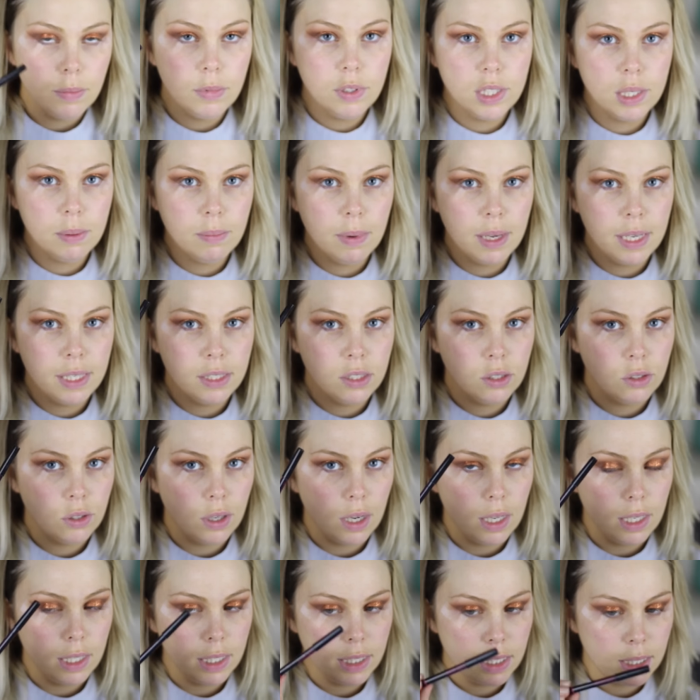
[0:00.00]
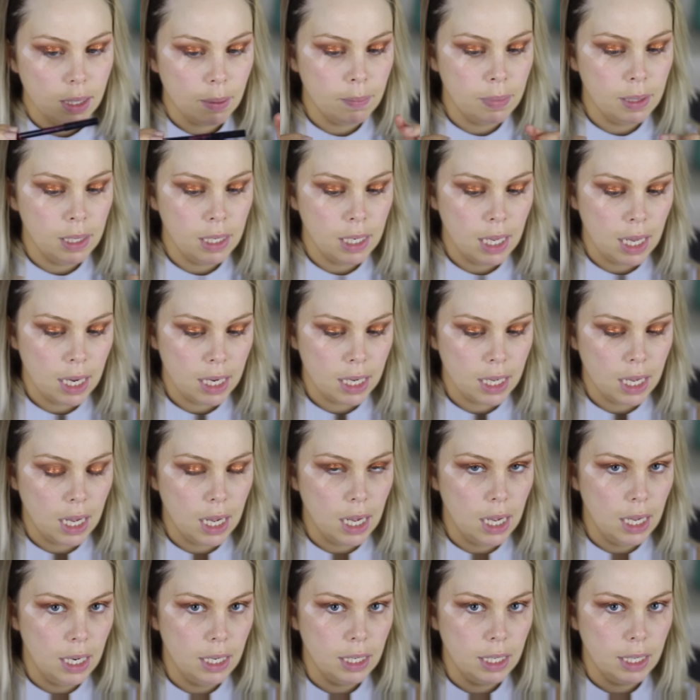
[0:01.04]
I'm using my Australis Black
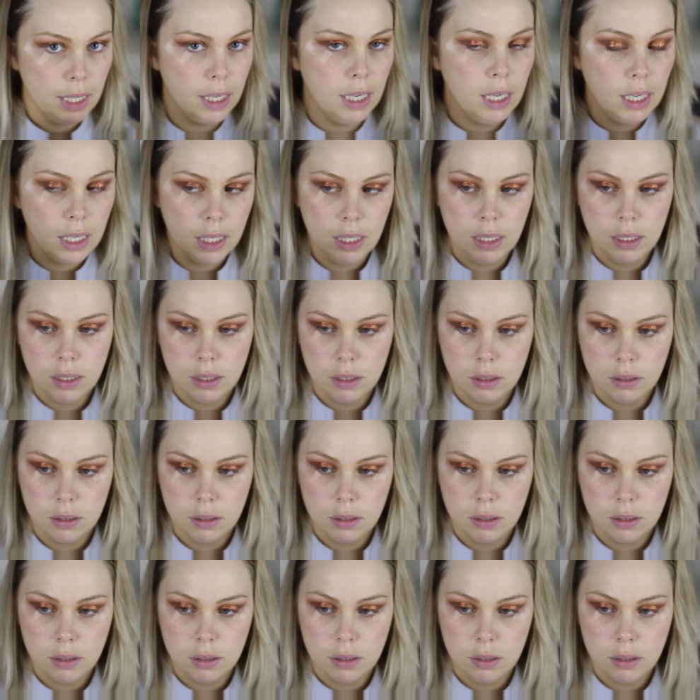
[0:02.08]
Eyeliner.